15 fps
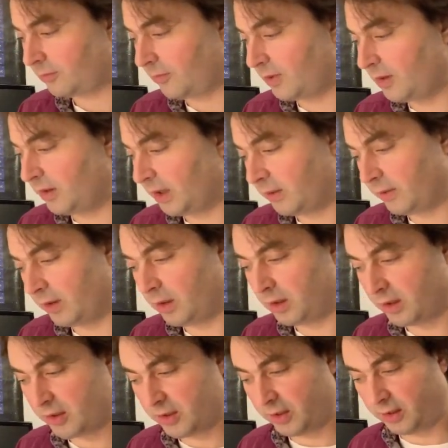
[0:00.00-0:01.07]
that when
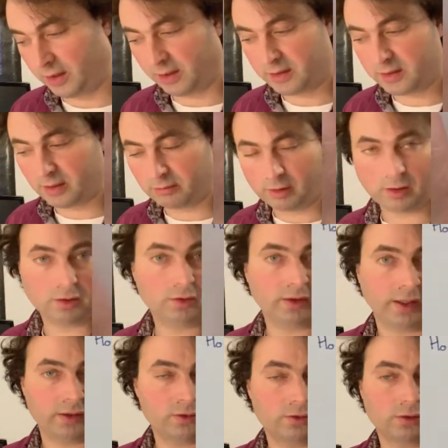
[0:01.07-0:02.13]
rj is 0 and